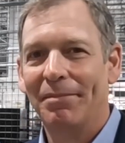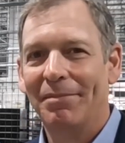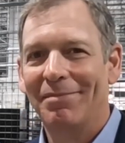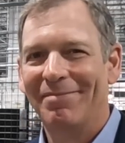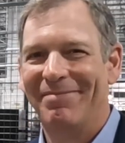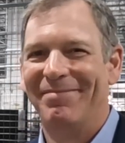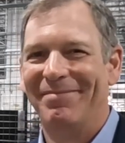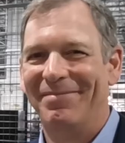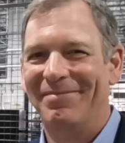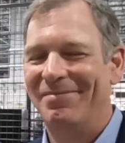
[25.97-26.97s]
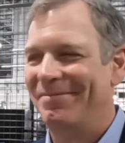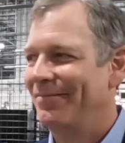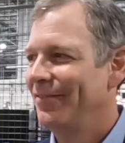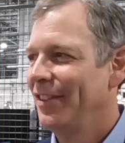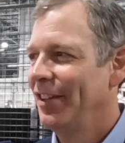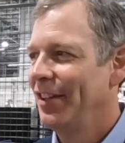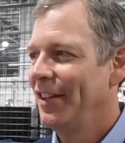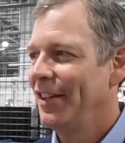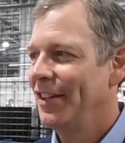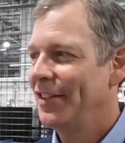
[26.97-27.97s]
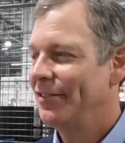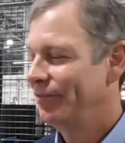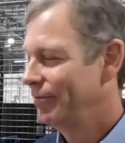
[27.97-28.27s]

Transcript: (silent)